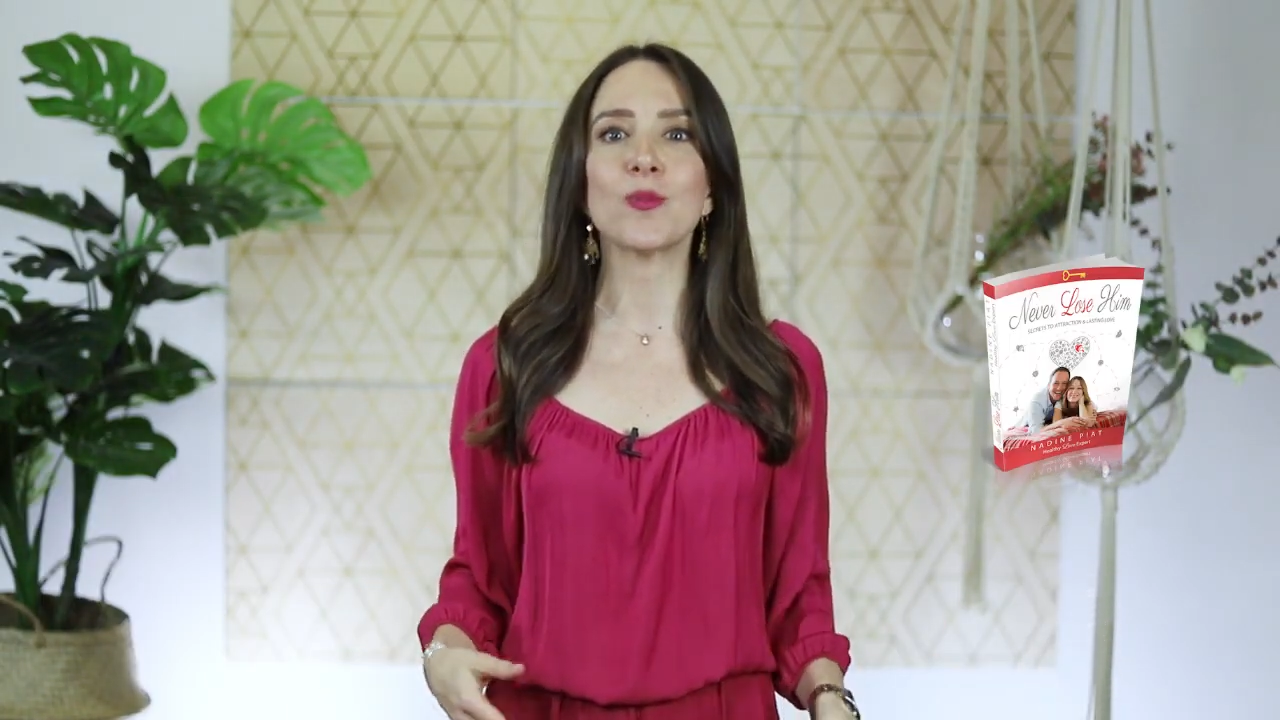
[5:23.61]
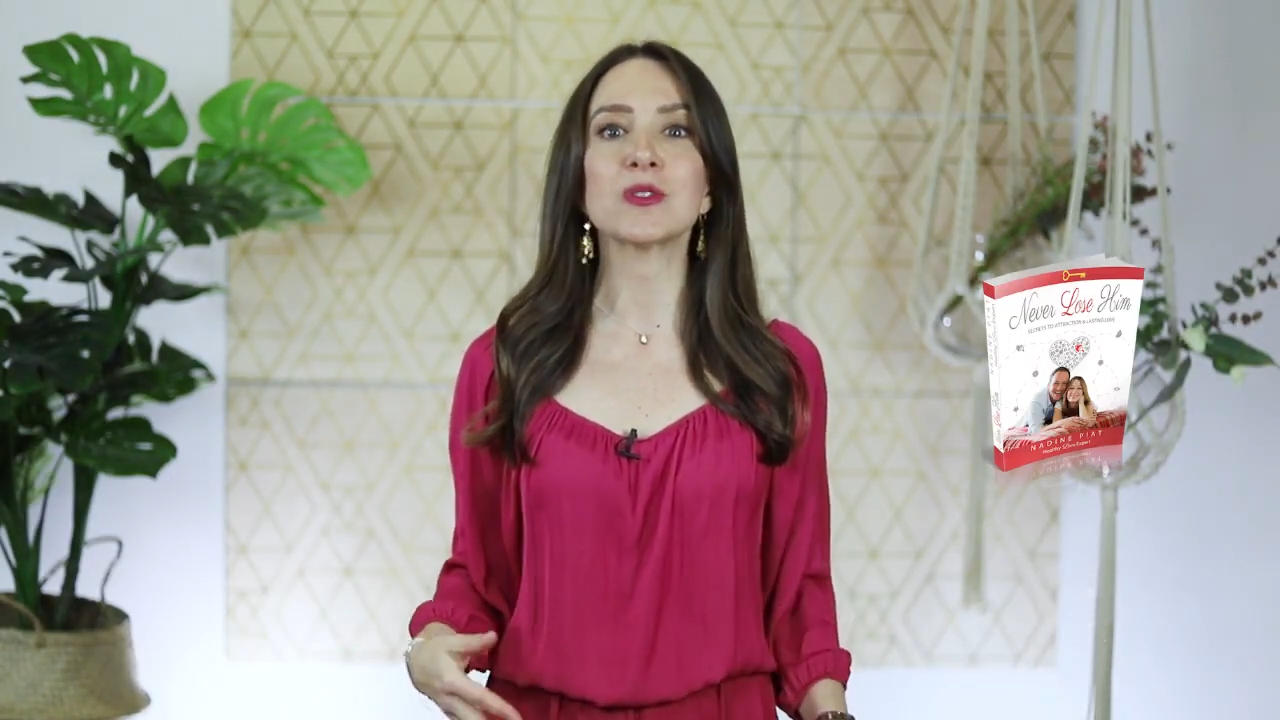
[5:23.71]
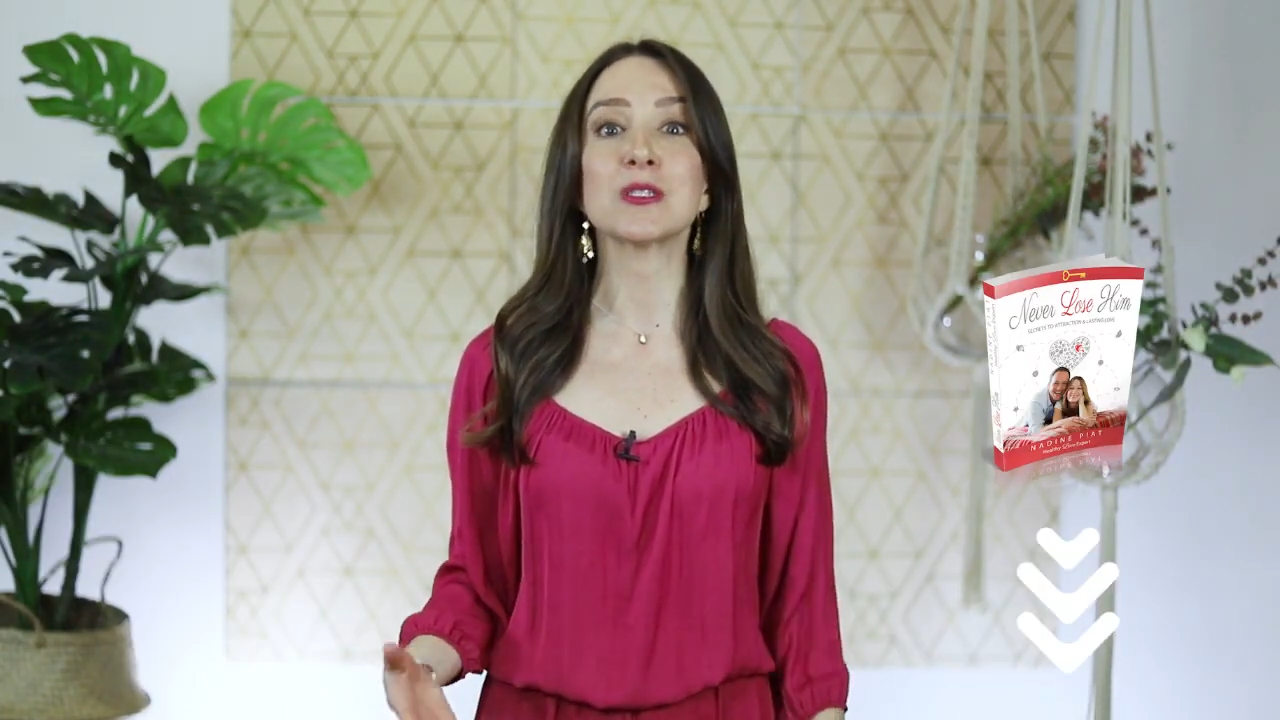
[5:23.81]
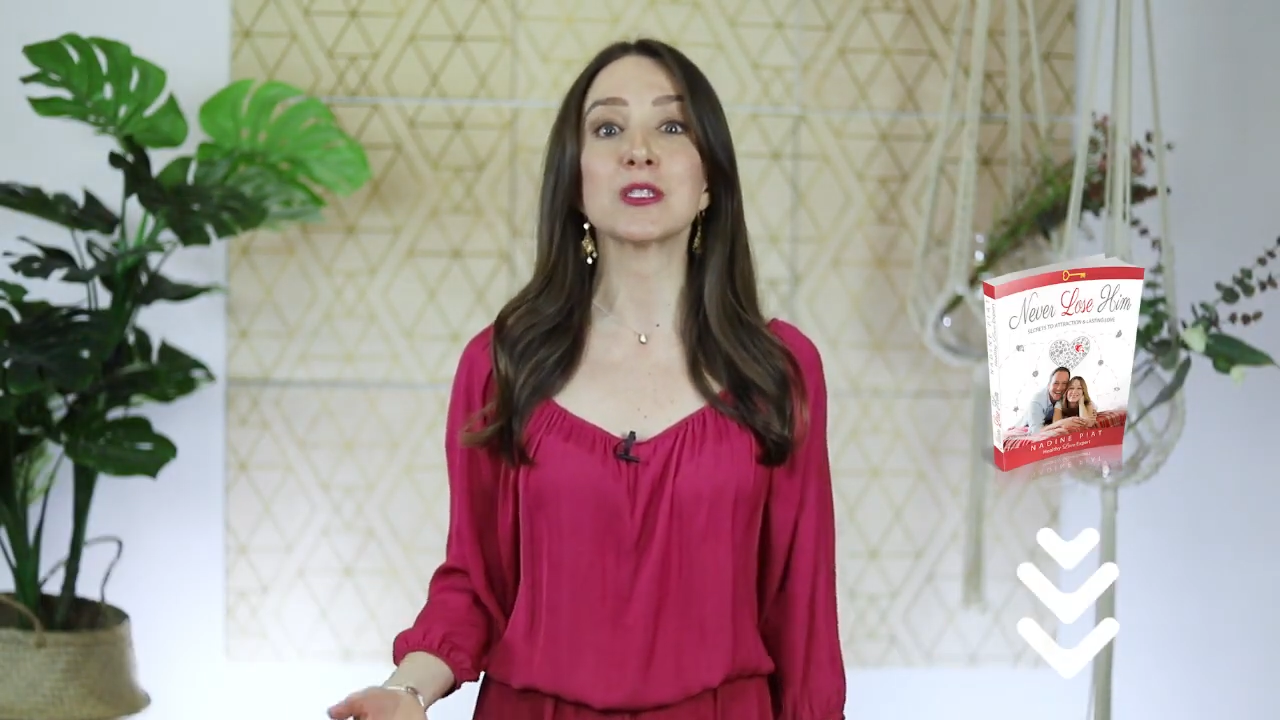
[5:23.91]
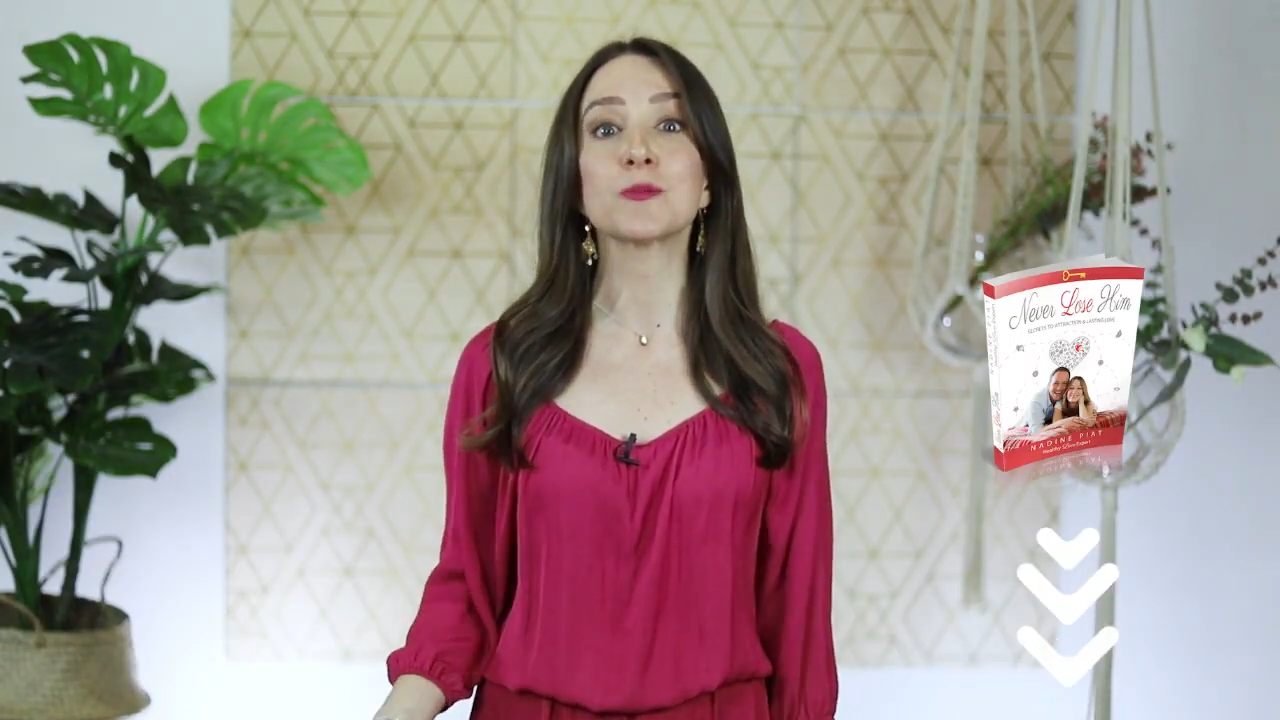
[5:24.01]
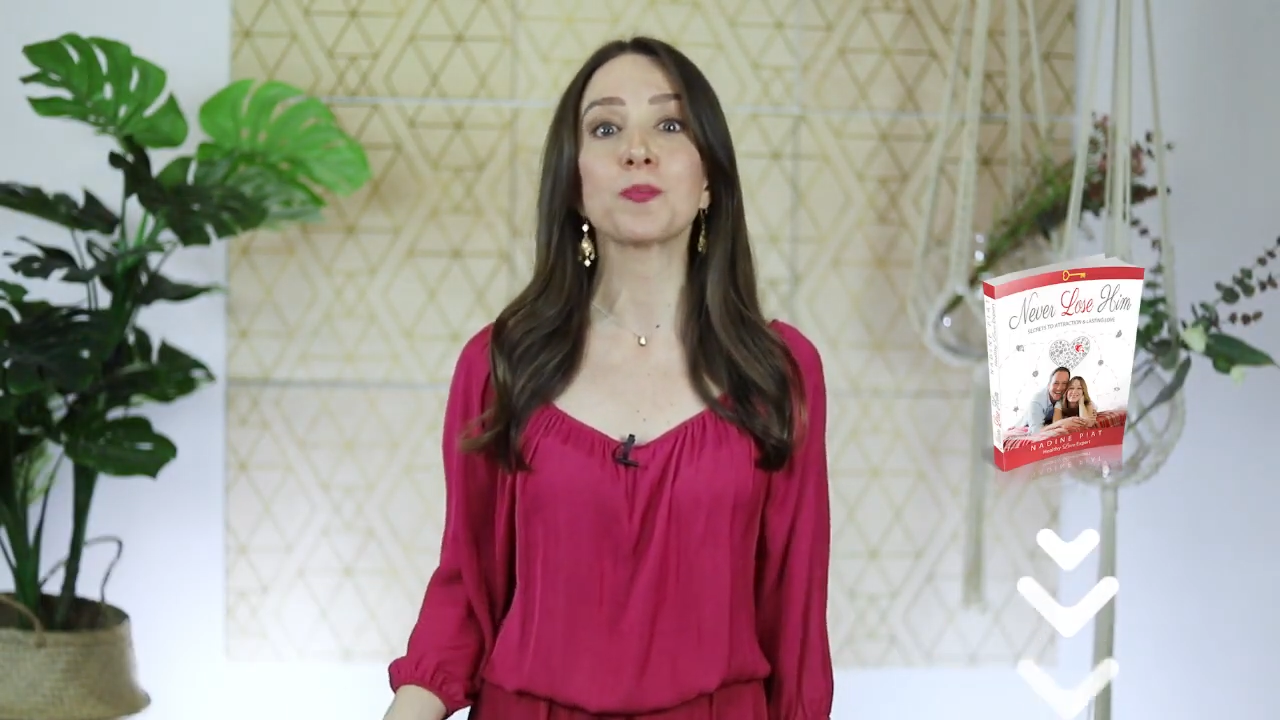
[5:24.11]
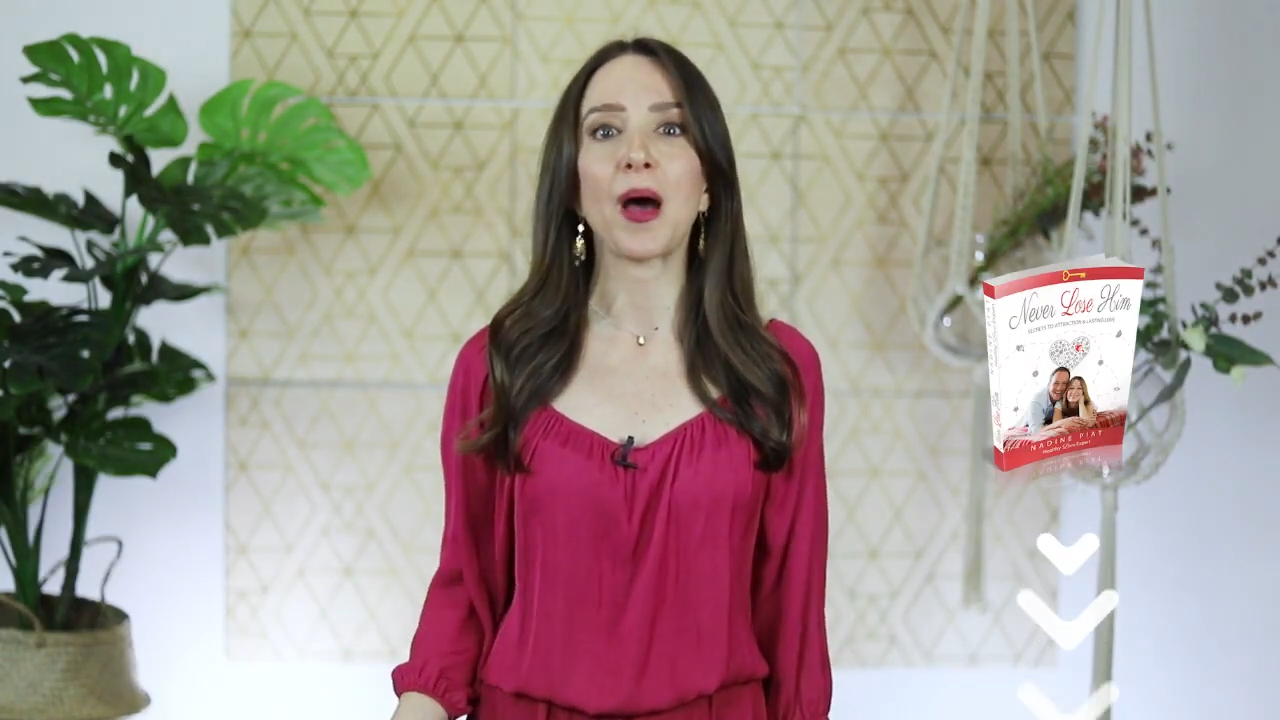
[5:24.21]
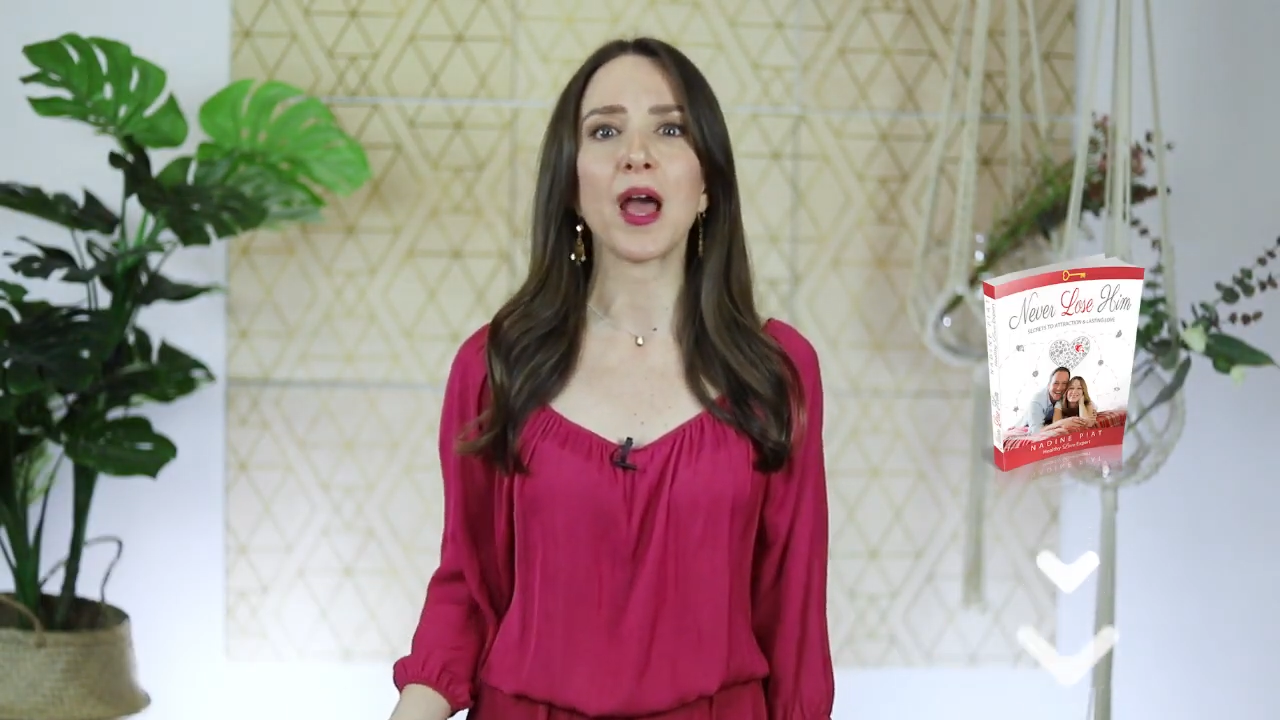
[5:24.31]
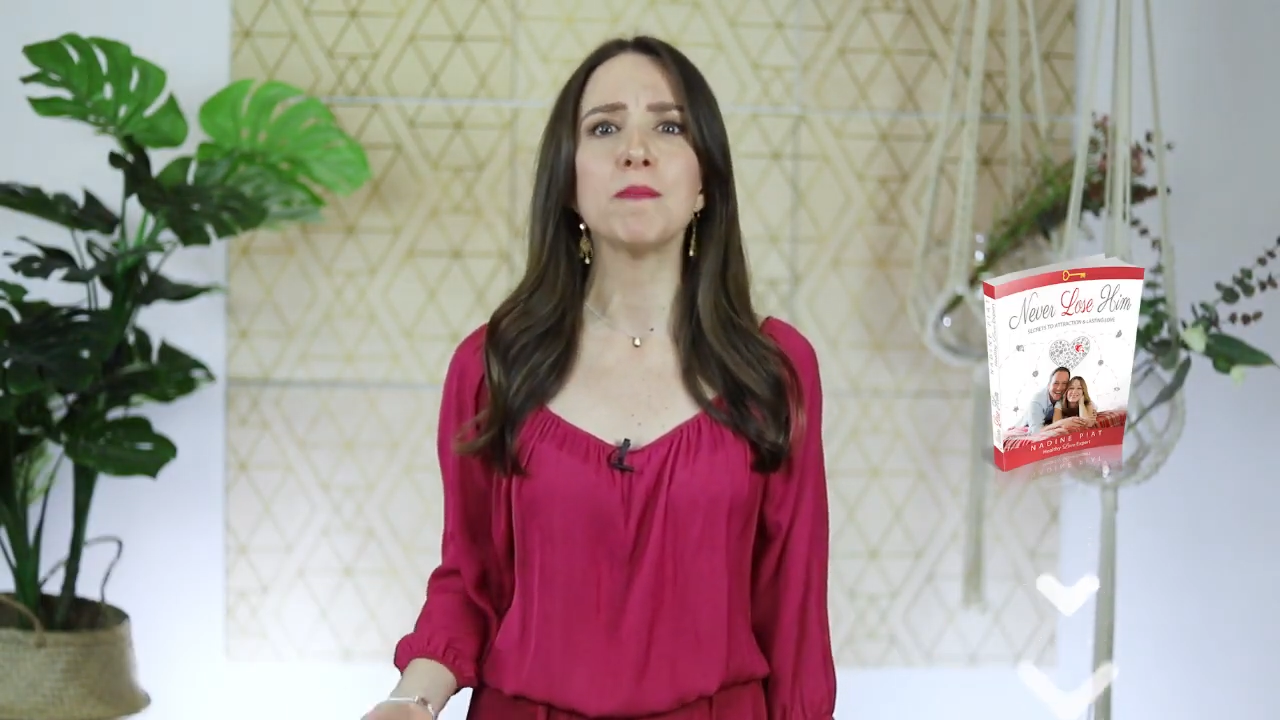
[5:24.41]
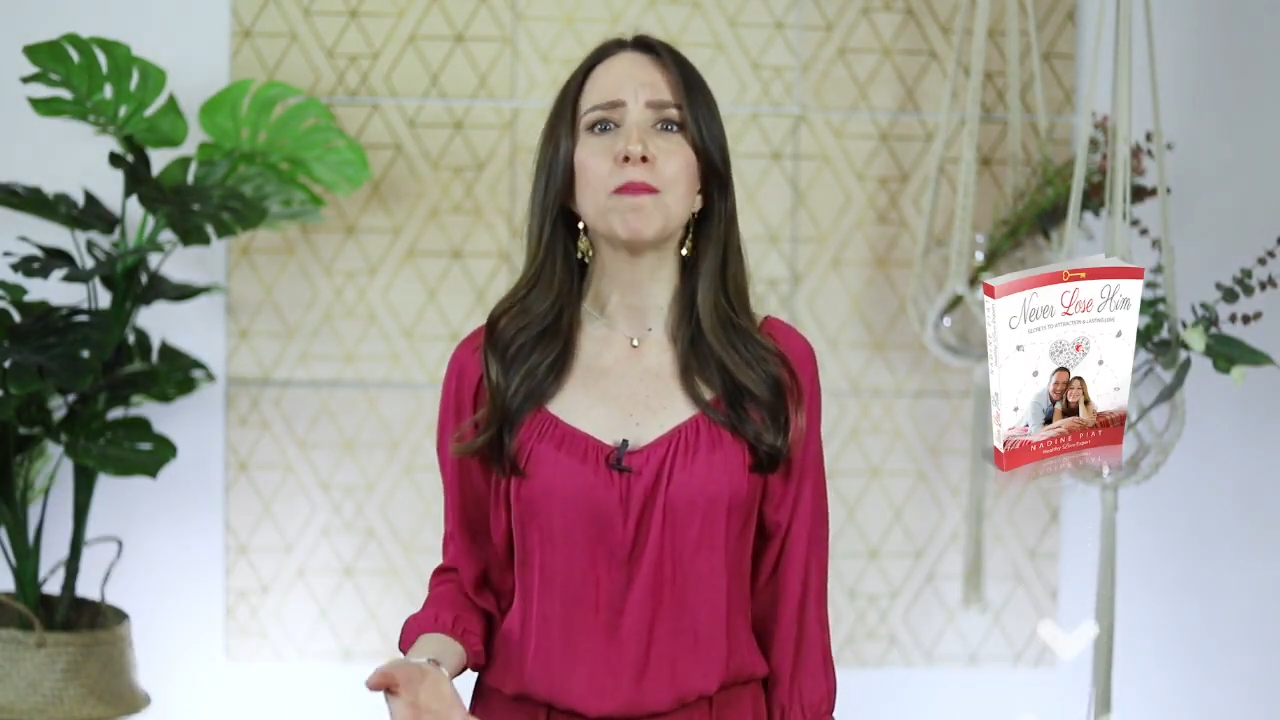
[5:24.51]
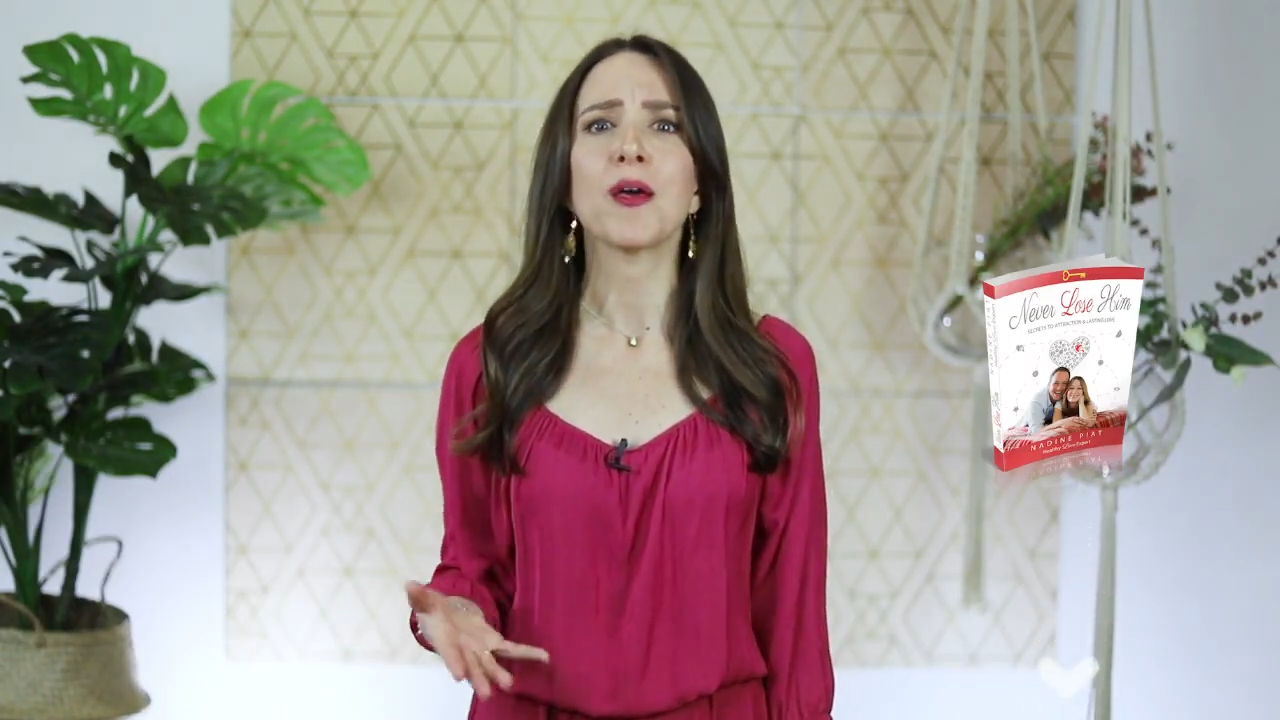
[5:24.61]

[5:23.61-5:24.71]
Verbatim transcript: was inspired